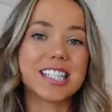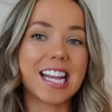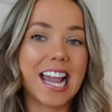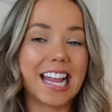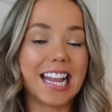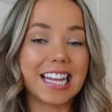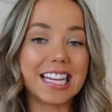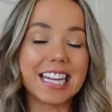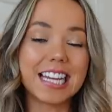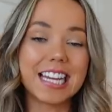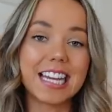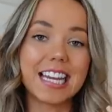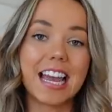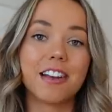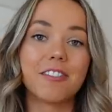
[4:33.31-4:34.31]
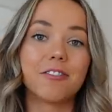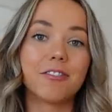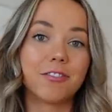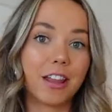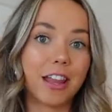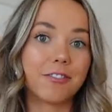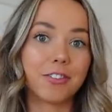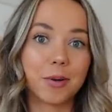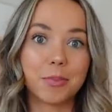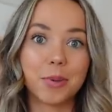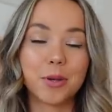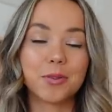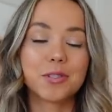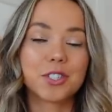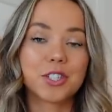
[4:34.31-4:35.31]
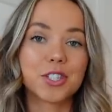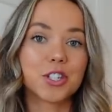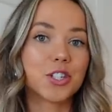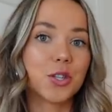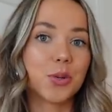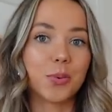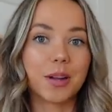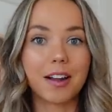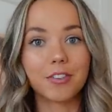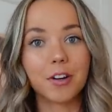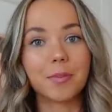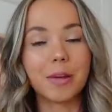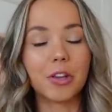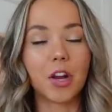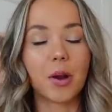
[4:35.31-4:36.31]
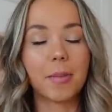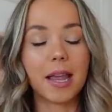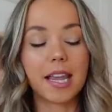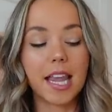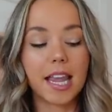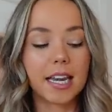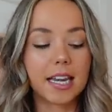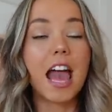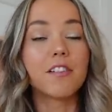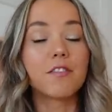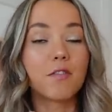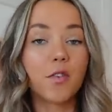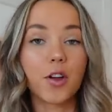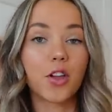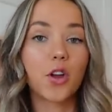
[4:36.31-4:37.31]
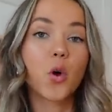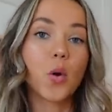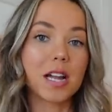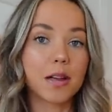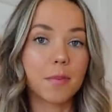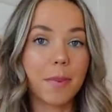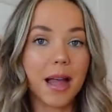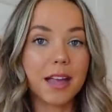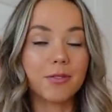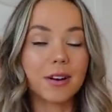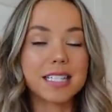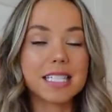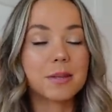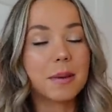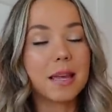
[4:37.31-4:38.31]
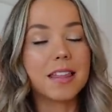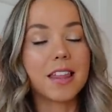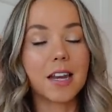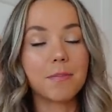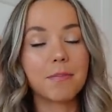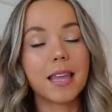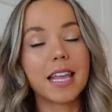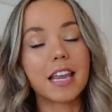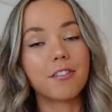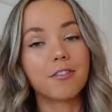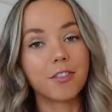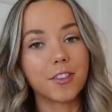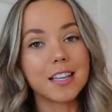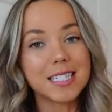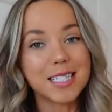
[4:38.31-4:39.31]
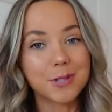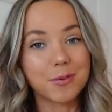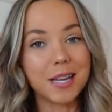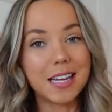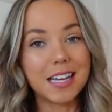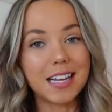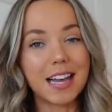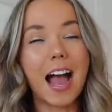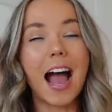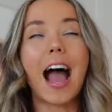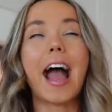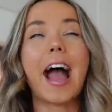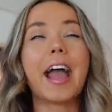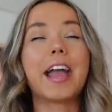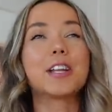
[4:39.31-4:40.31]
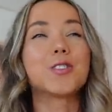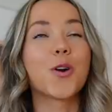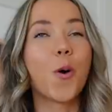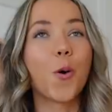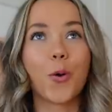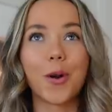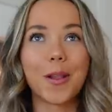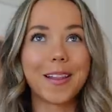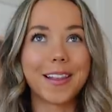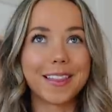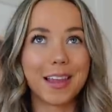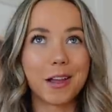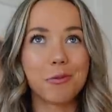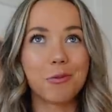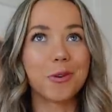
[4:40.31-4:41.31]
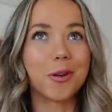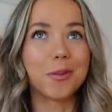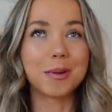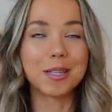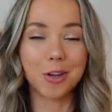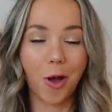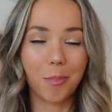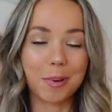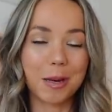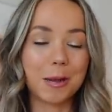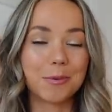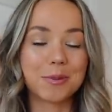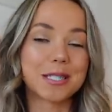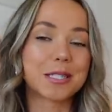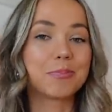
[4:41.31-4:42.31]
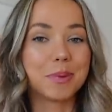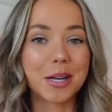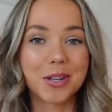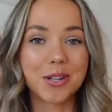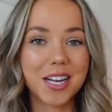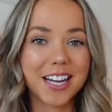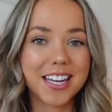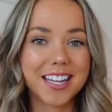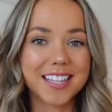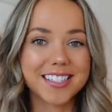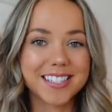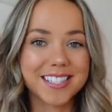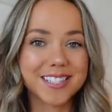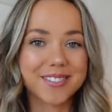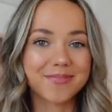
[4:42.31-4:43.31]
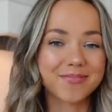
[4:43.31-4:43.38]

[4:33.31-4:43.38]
tangy and flavor boost to whatever meal you're making. And for the quick bite recipe that I'm making for this week, I totally think we'll be topping it with some pickled onions.